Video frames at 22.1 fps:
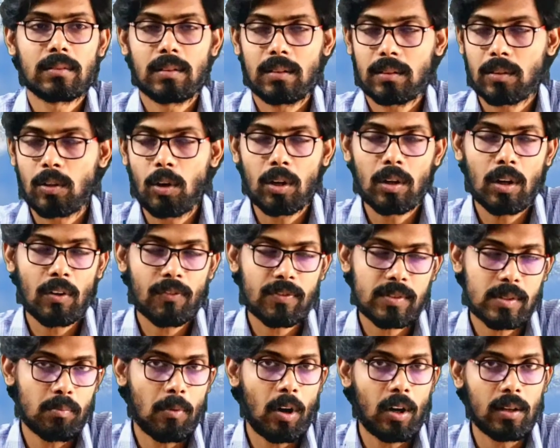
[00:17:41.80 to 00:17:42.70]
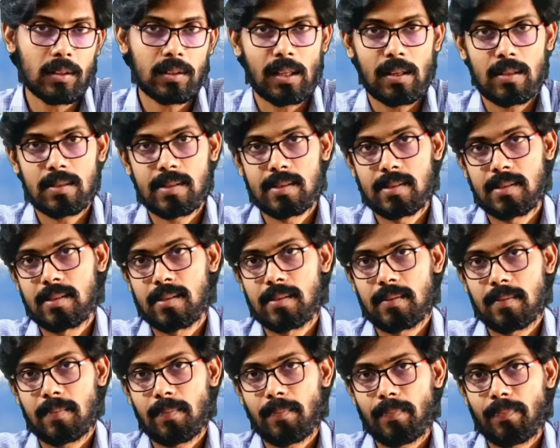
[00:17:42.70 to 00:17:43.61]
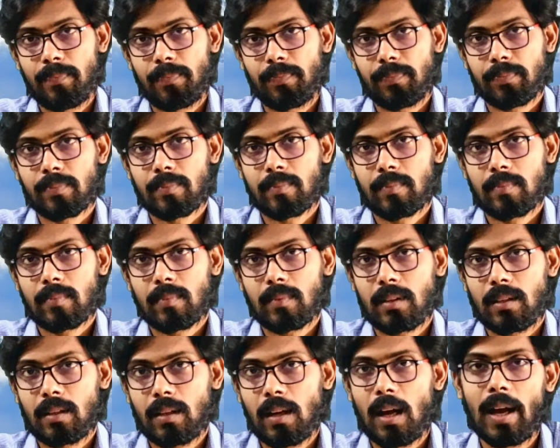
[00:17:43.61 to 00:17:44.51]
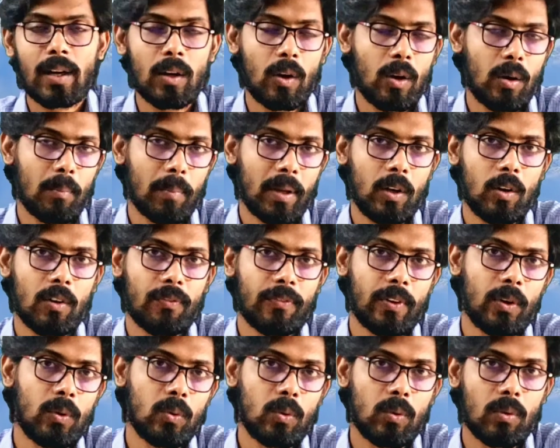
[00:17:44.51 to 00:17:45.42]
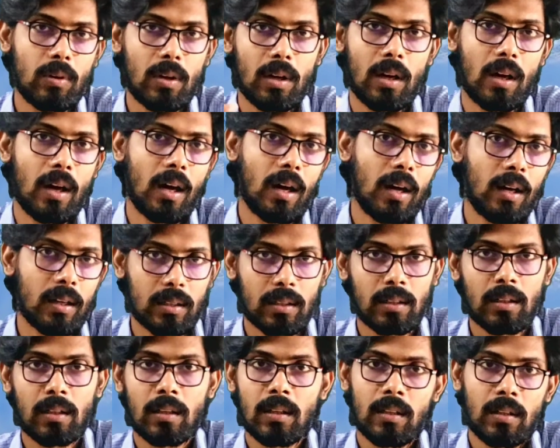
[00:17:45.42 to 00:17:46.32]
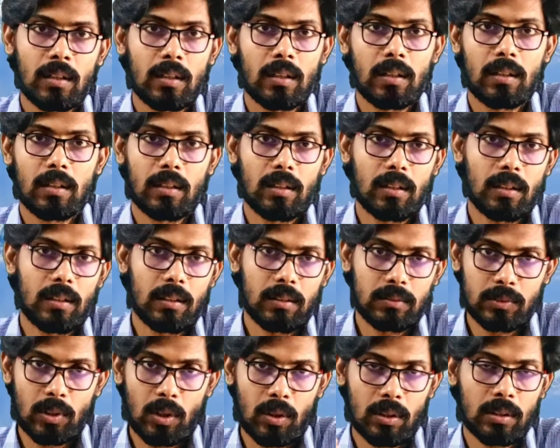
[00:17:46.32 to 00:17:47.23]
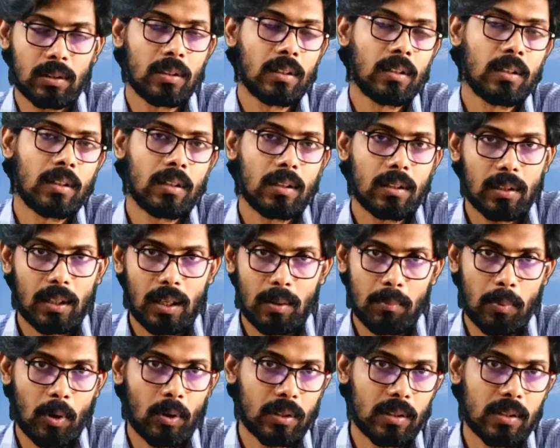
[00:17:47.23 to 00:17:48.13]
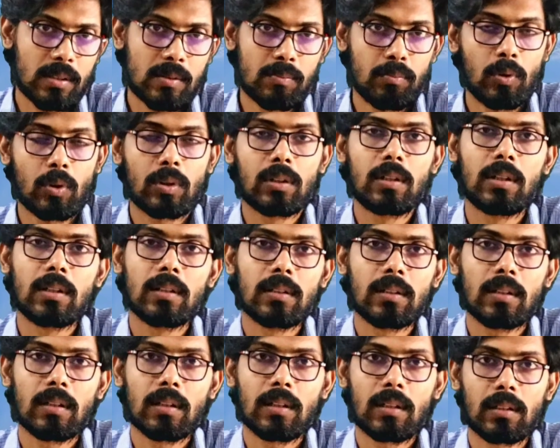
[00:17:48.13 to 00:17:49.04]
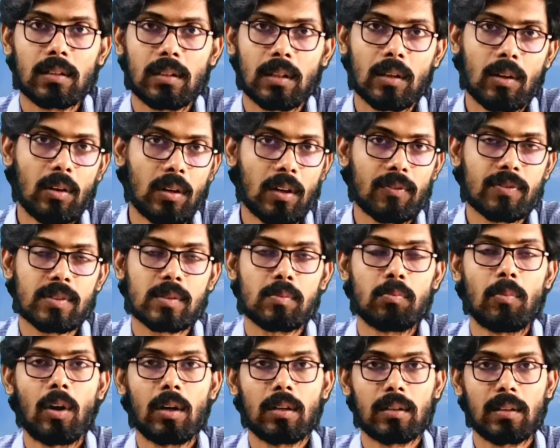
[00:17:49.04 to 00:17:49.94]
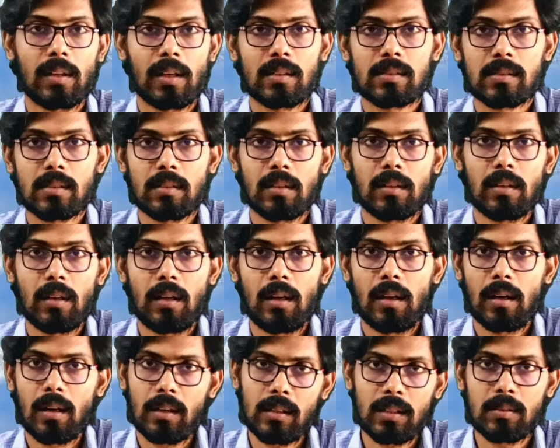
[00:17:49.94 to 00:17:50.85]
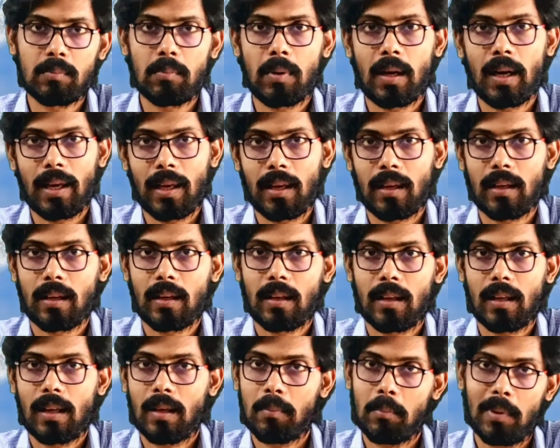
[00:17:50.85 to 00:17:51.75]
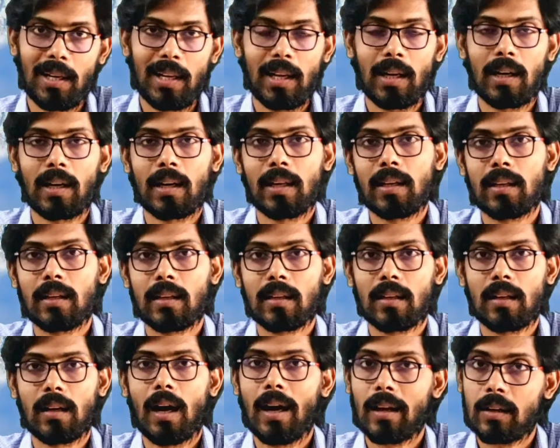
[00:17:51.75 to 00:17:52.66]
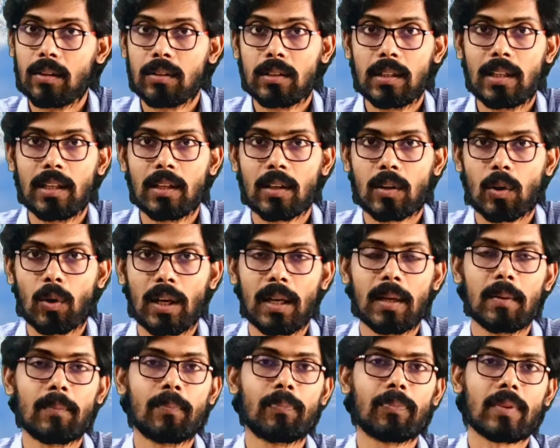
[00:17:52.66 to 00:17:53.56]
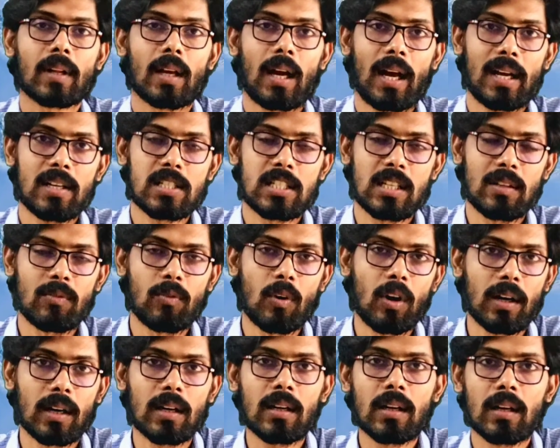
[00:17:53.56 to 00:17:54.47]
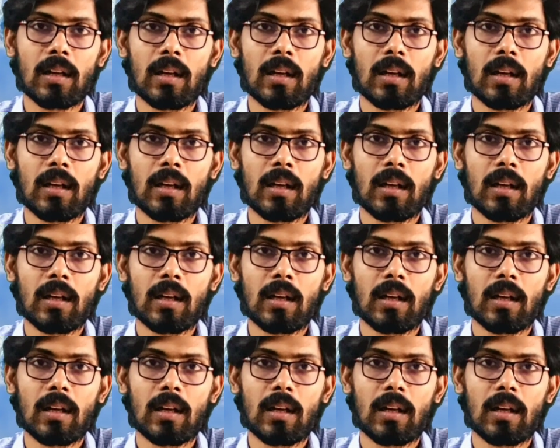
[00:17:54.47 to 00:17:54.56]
God of Small Things. I know many of you are known about this book, The God of Small Things, written by a Malayali, Arundhati Roy, and she won